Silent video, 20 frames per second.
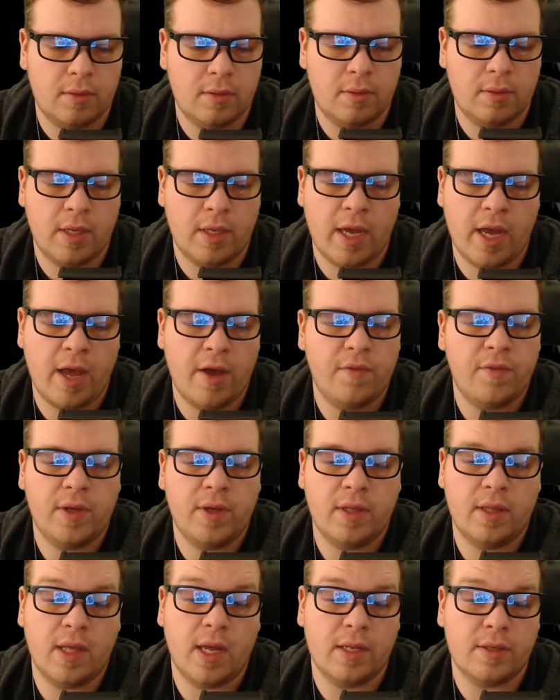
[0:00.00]

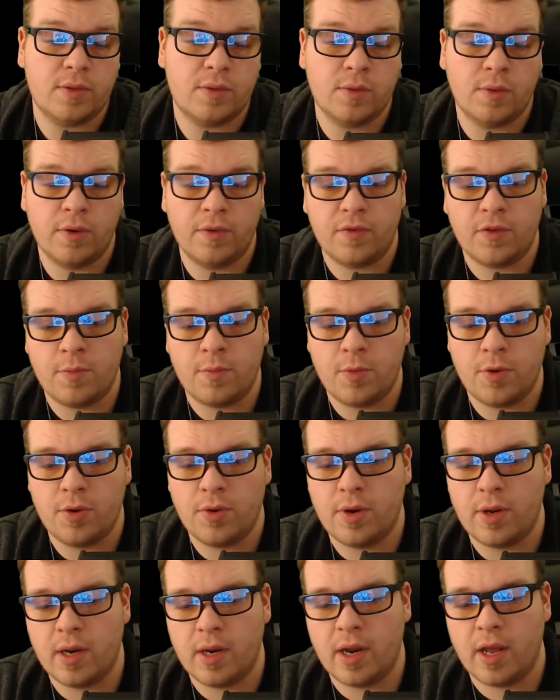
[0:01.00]
having that sort of
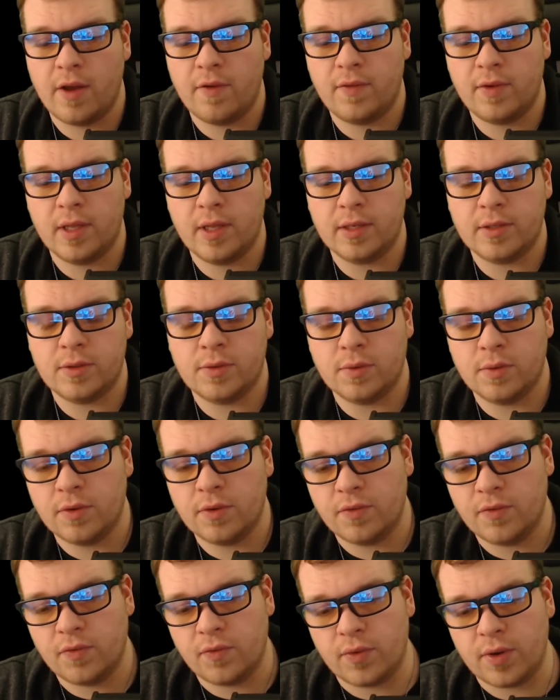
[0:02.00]
community and having that sort
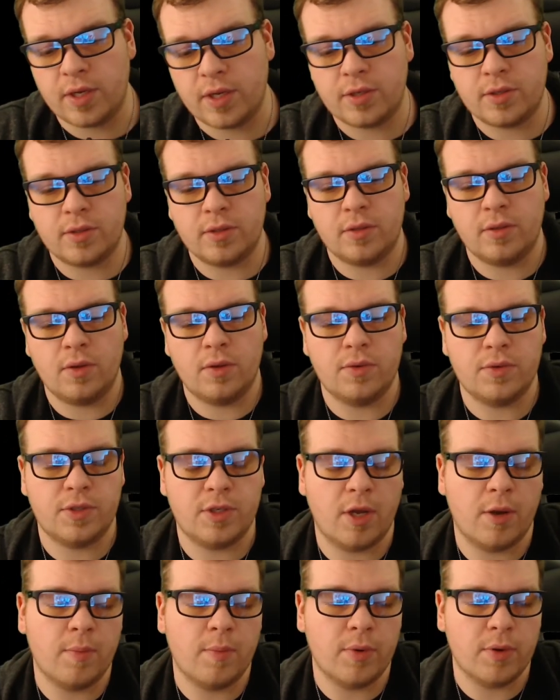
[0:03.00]
of reach and those
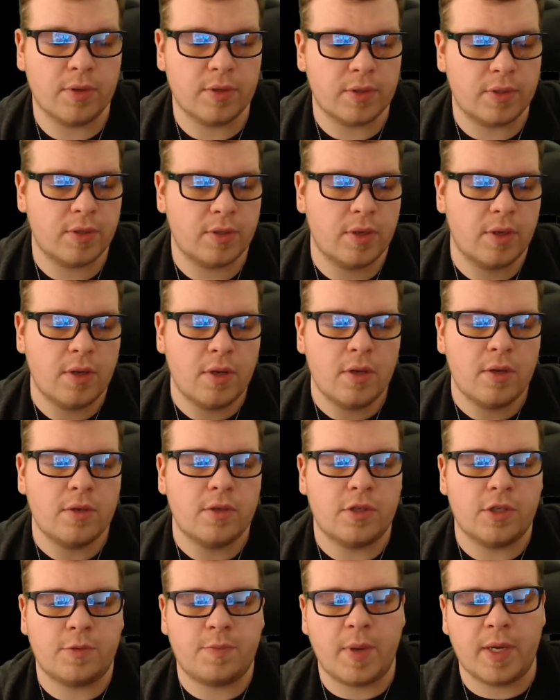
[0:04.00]
numbers
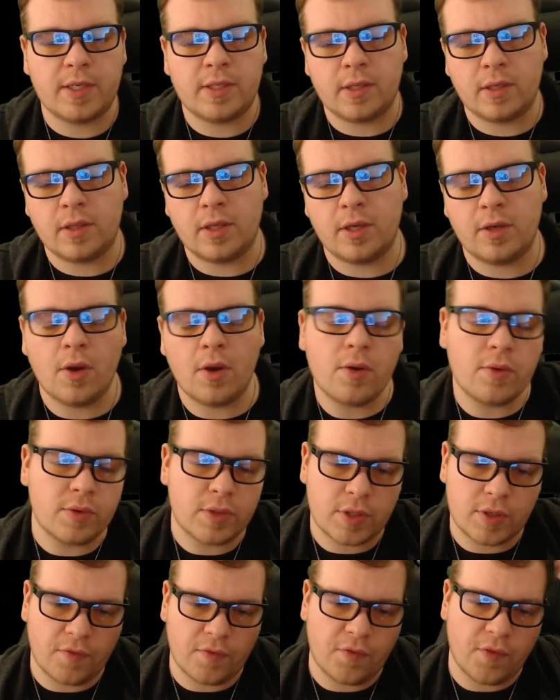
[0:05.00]
just basically goes
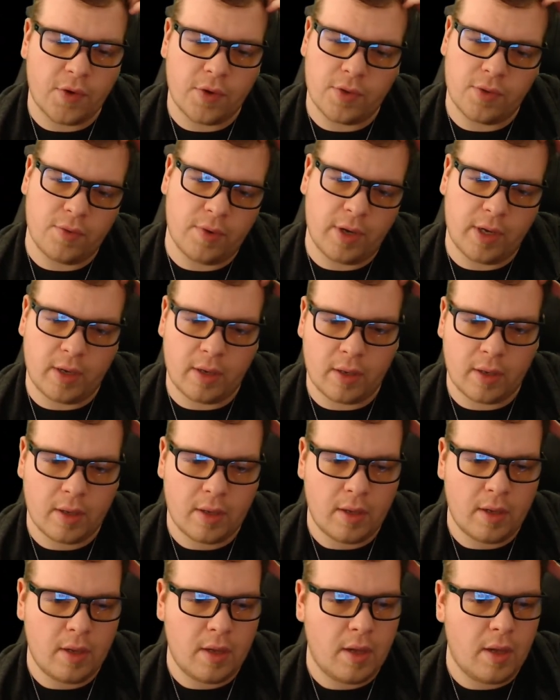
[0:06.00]
to furthering
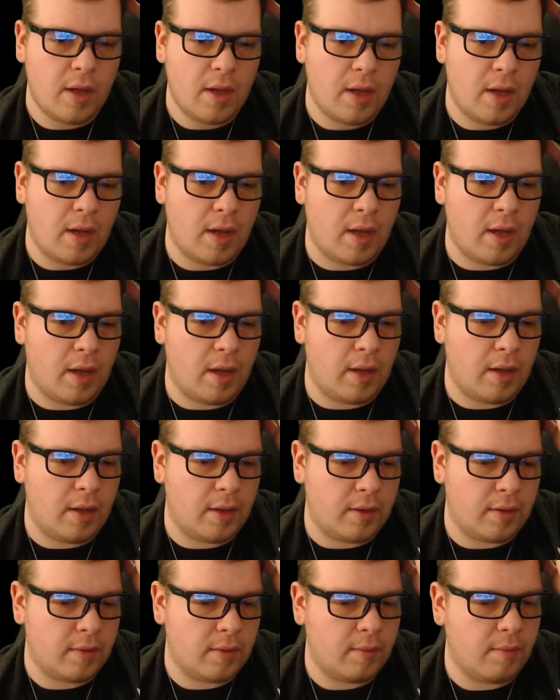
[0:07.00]

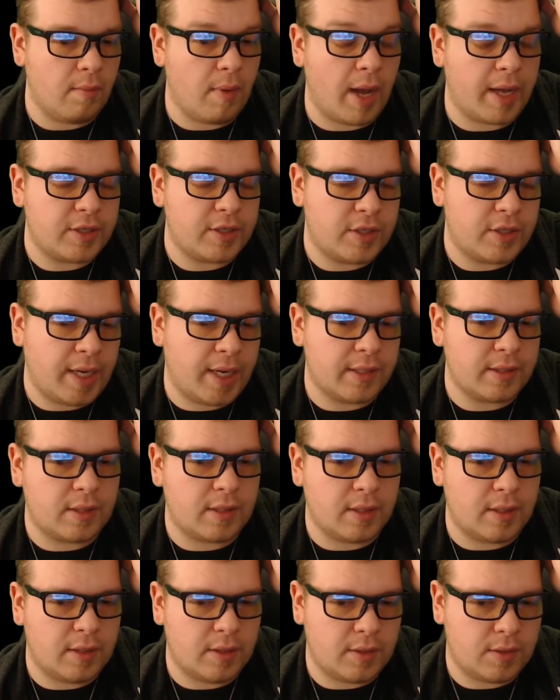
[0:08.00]
my
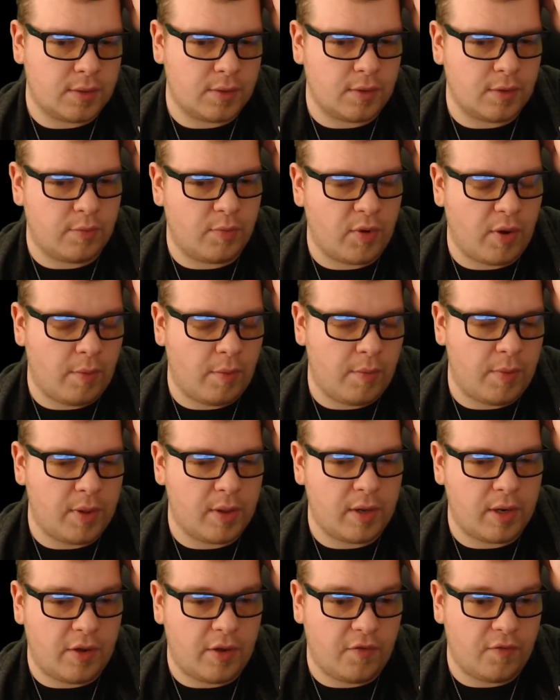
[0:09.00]
chances or the
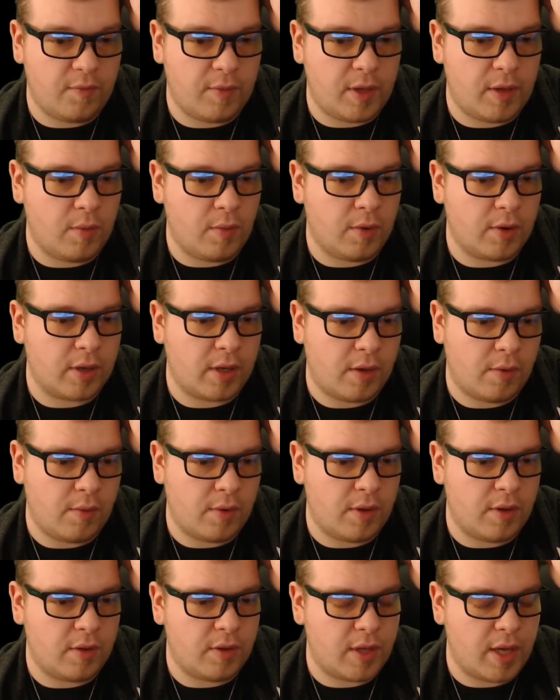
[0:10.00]
probability of me working
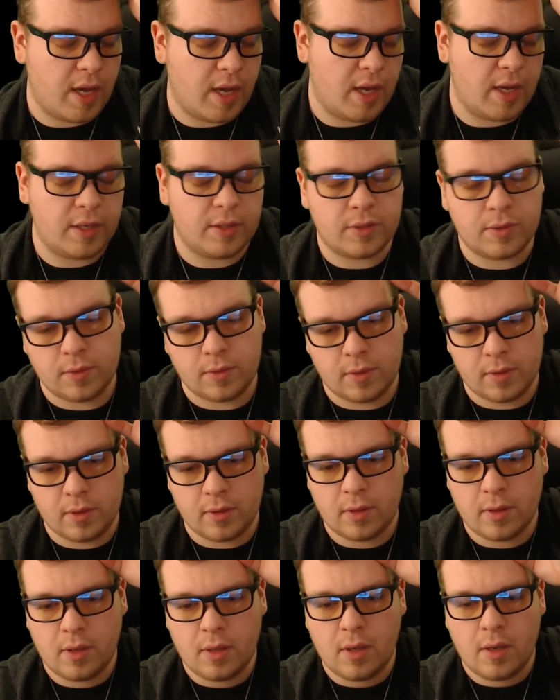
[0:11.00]
with AH
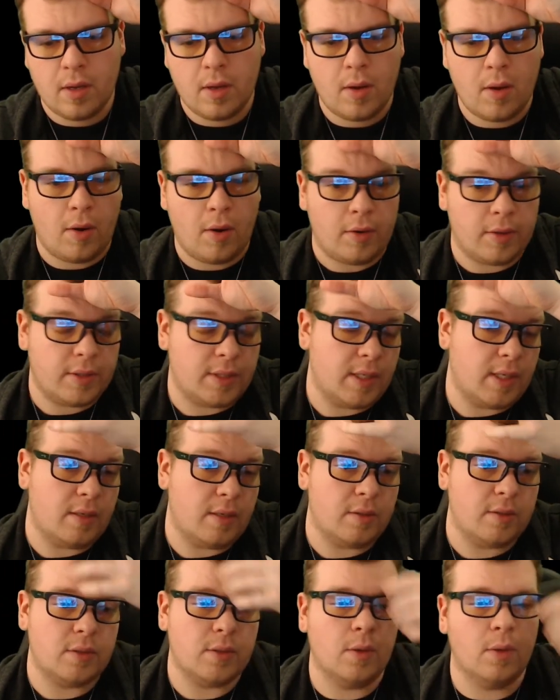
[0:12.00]
or RT.
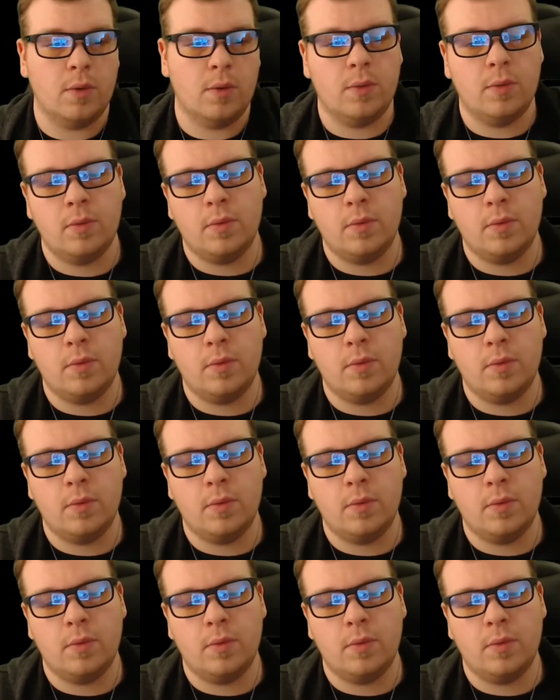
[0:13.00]
So